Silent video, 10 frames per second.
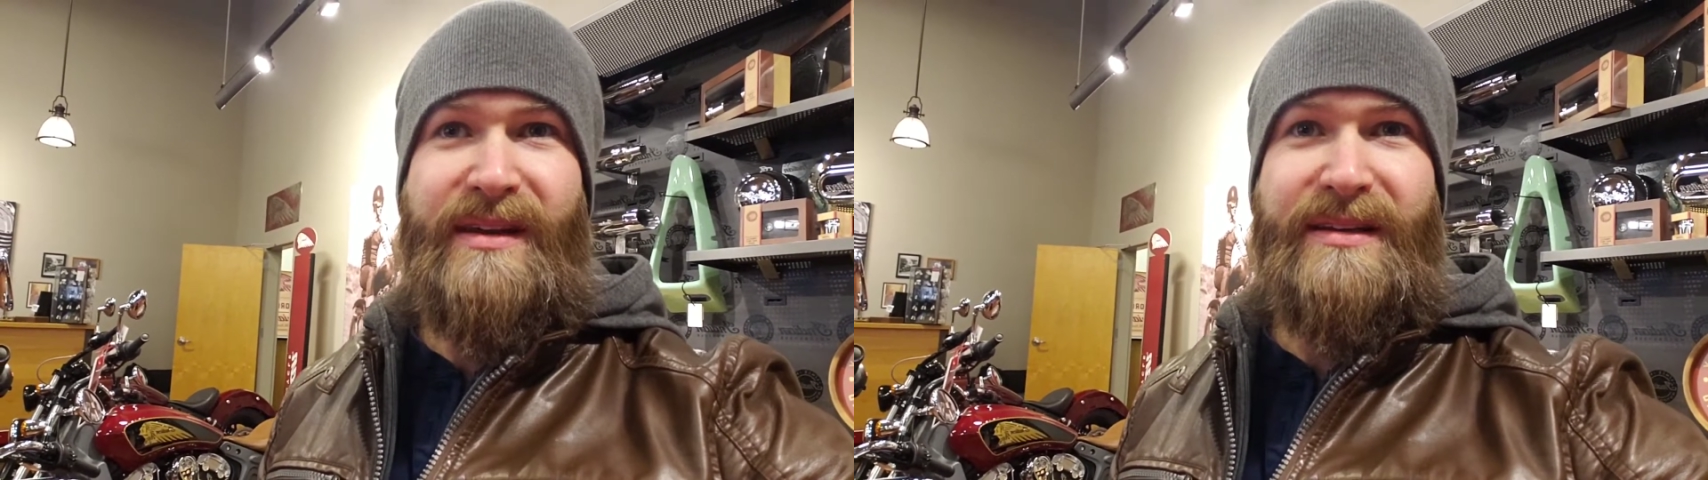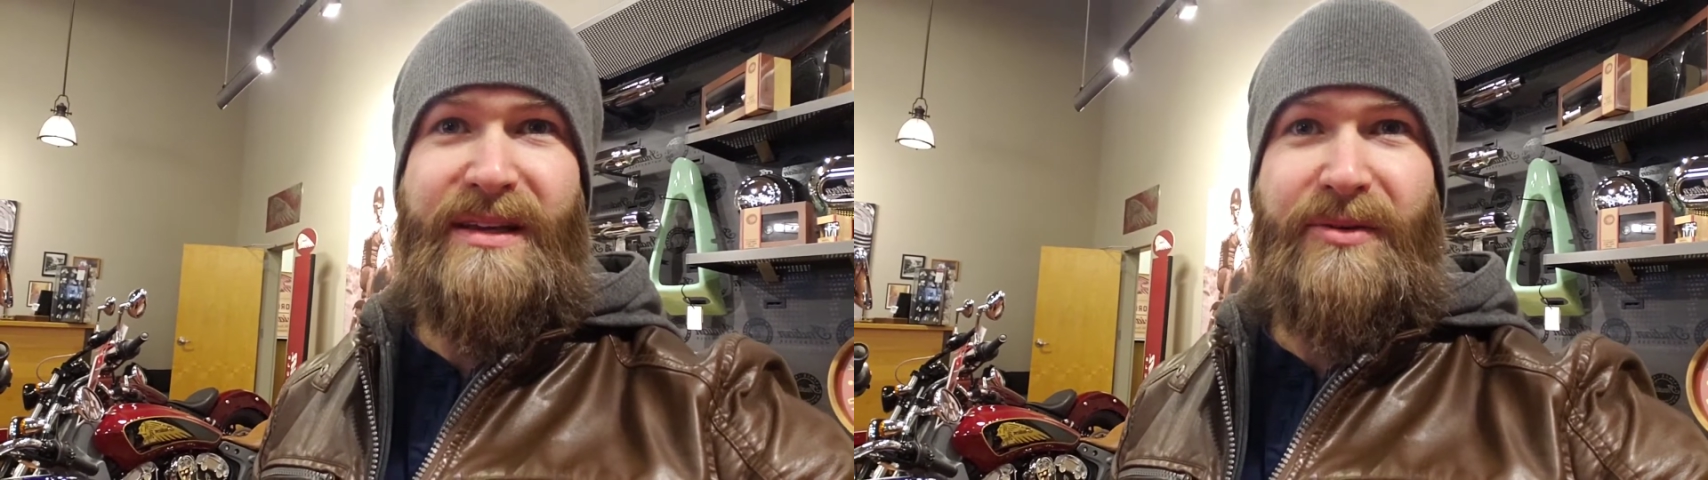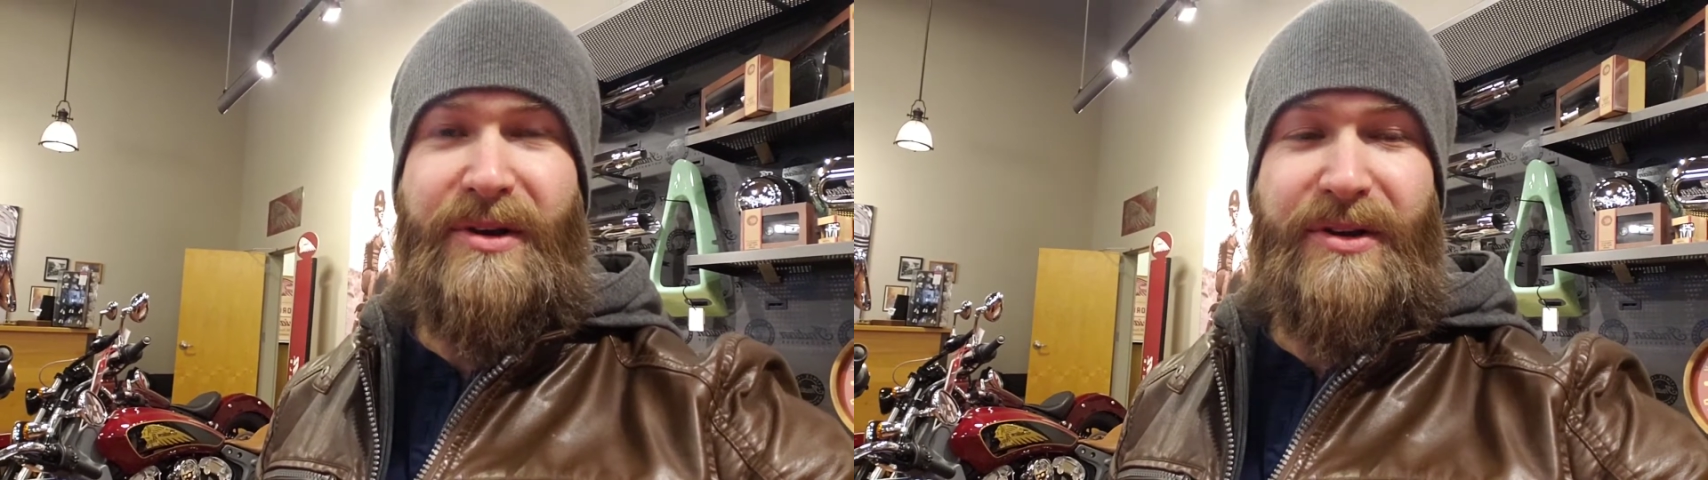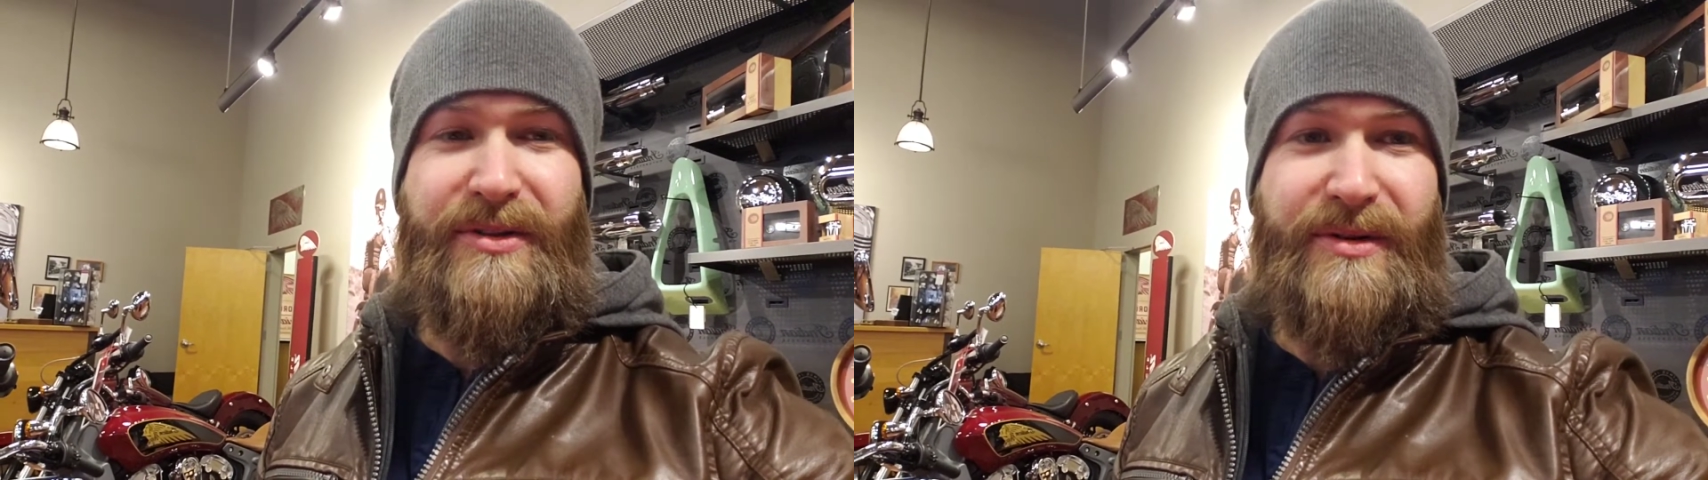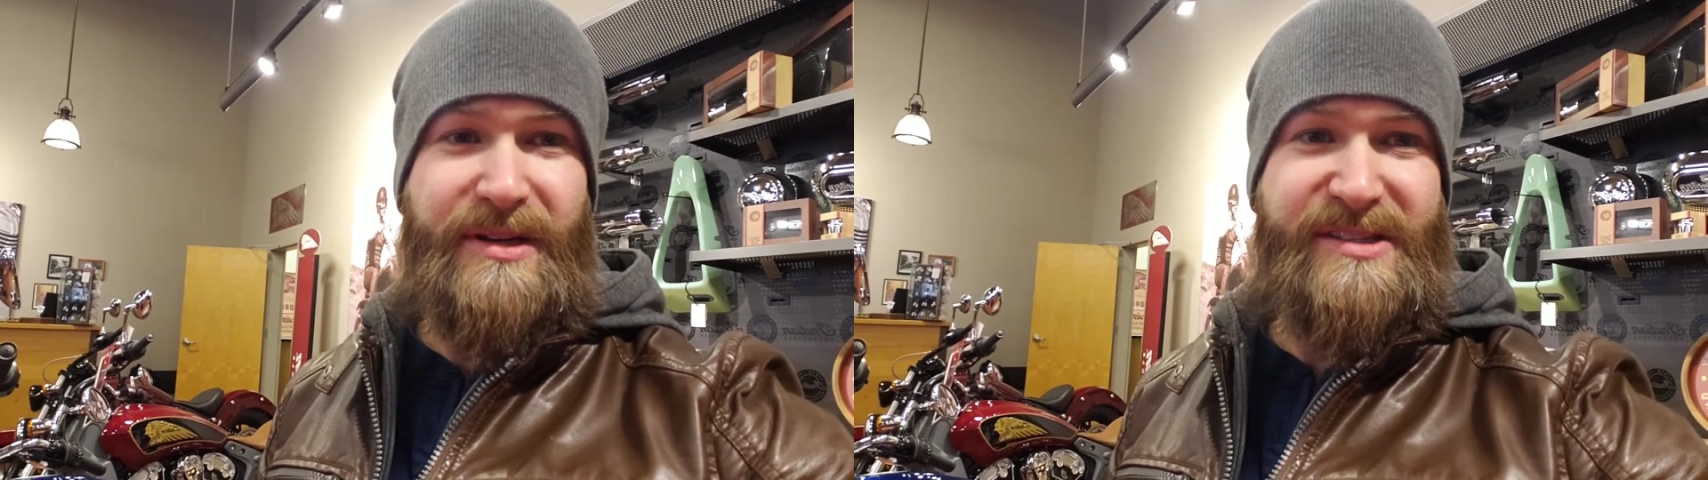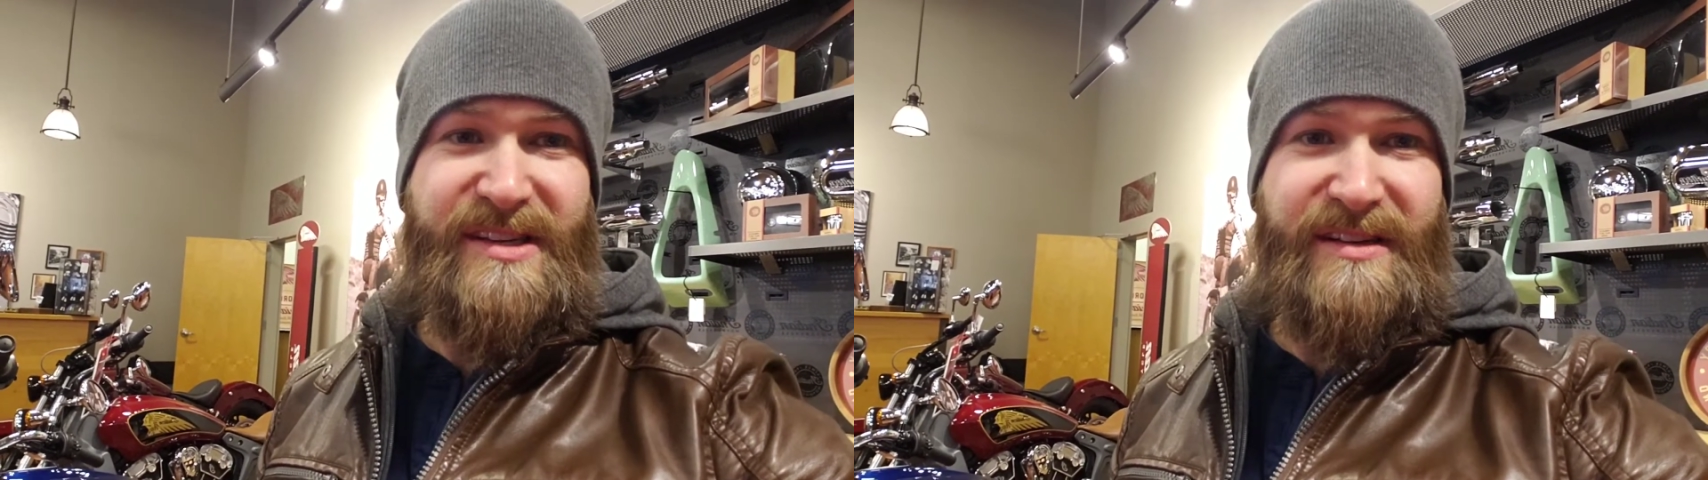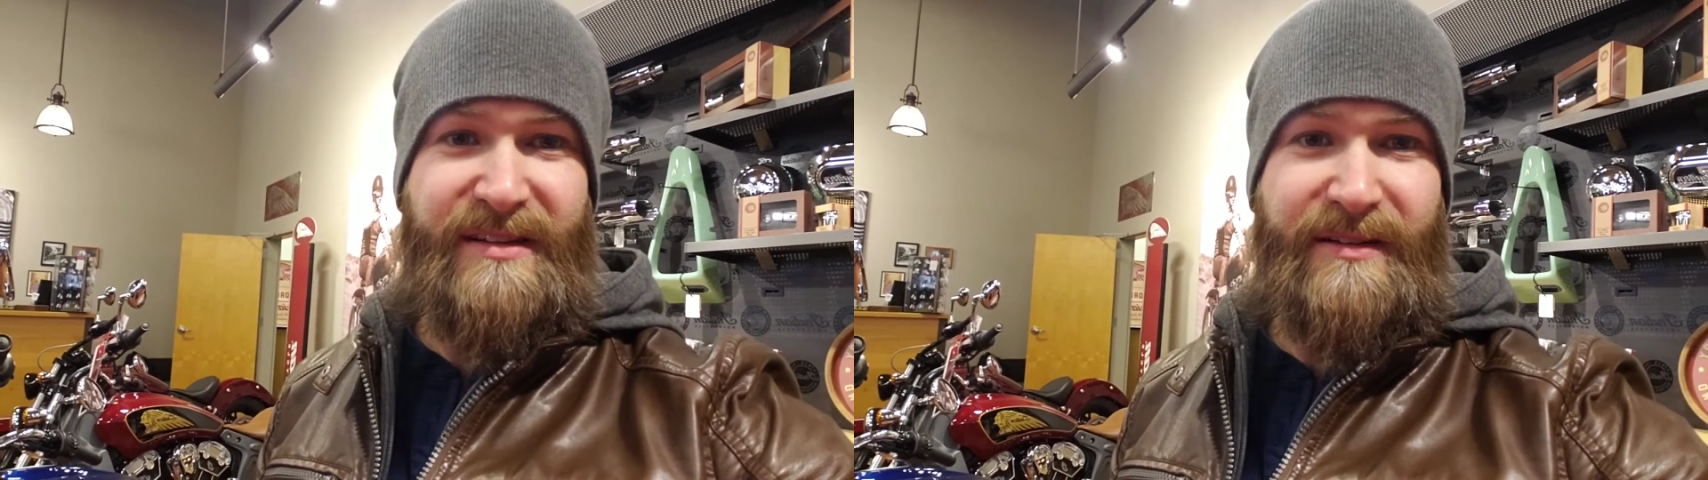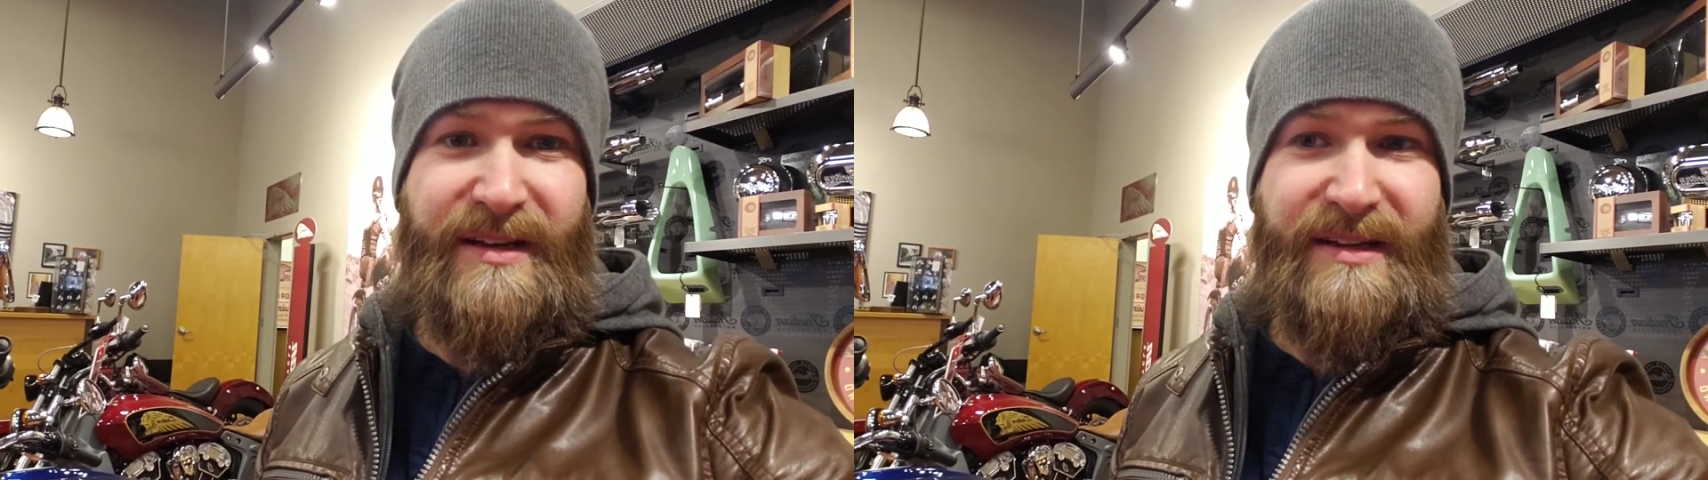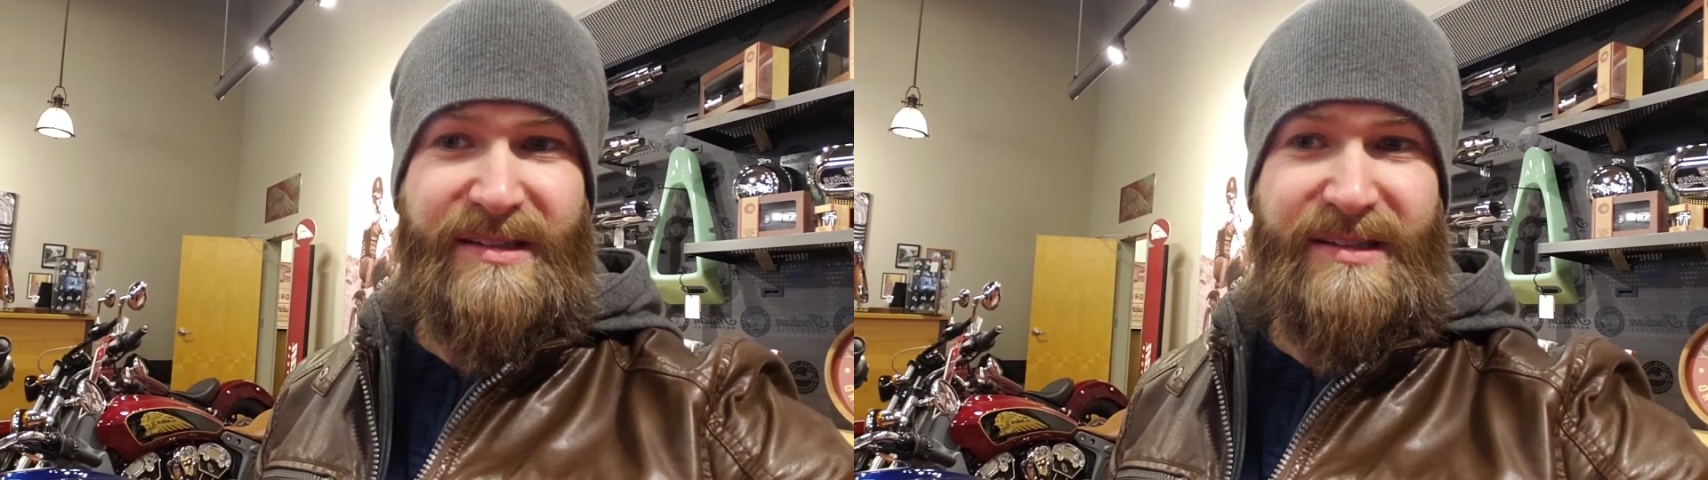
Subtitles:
getting rid of your Thruxton and looking at